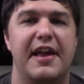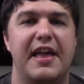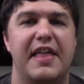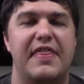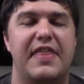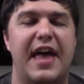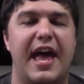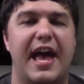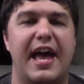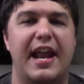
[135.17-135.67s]

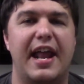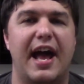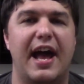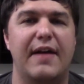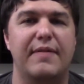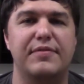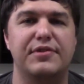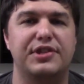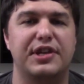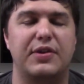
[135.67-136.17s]
that
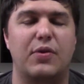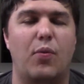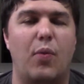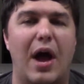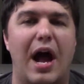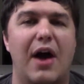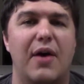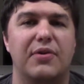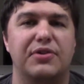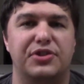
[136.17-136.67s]
I was like,
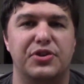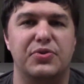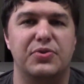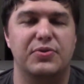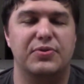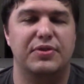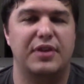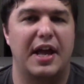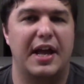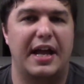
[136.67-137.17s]
wow,
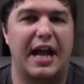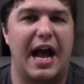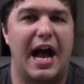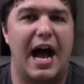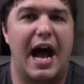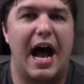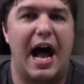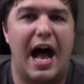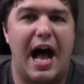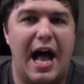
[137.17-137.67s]
dude, like,
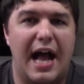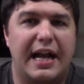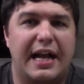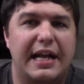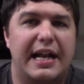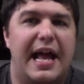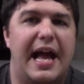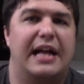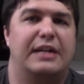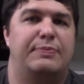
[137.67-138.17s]
I
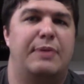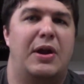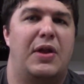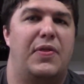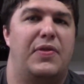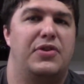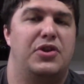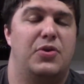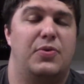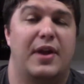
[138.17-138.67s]
can act better
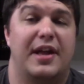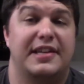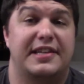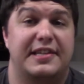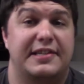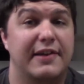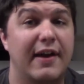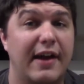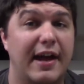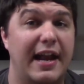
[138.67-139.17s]
than you, and I
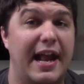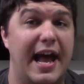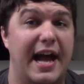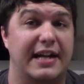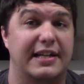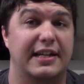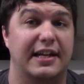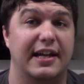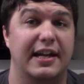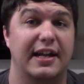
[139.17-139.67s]
suck at
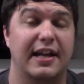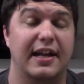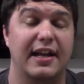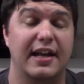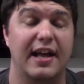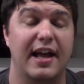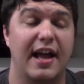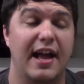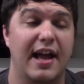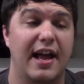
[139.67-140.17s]
acting.
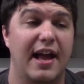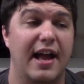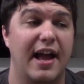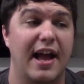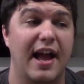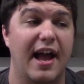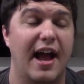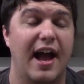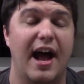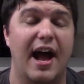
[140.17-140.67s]

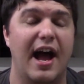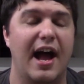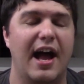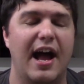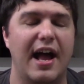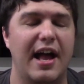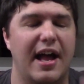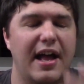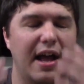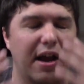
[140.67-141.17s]

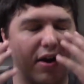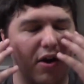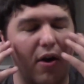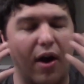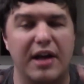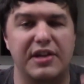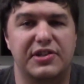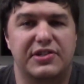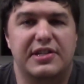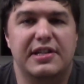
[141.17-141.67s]
I don't know.
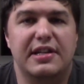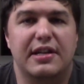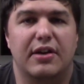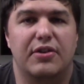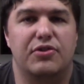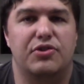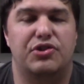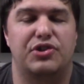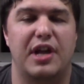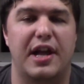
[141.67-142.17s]
I just didn't
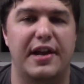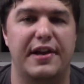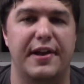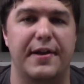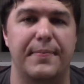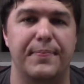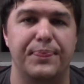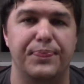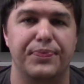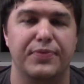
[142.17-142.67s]
understand
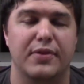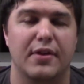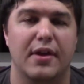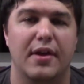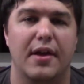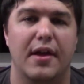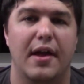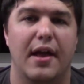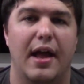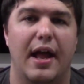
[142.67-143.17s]
it.
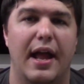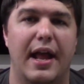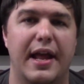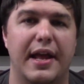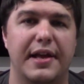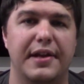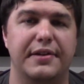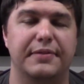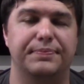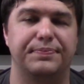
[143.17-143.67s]

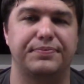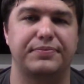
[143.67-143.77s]
And